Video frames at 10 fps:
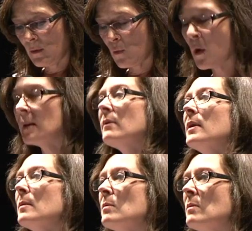one of
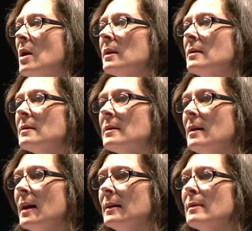the models,
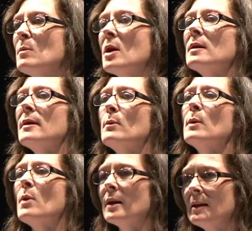and the model that we
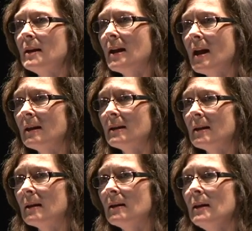wanted in
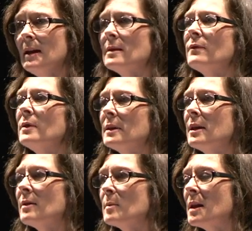Canada, is full
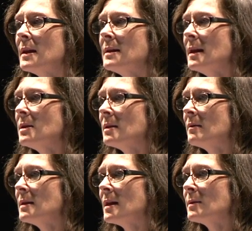decriminalization
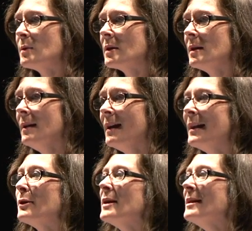of sex work.
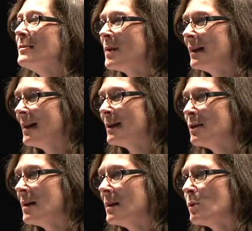And there is one
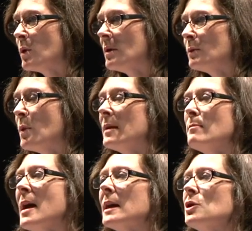country in the world,
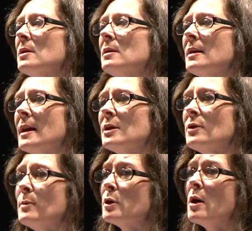one magical
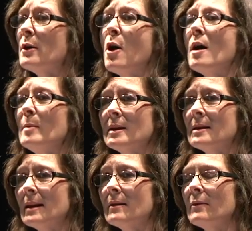country where all the
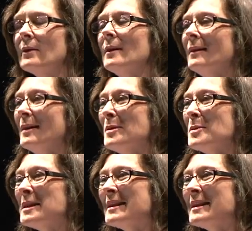hobbits live, where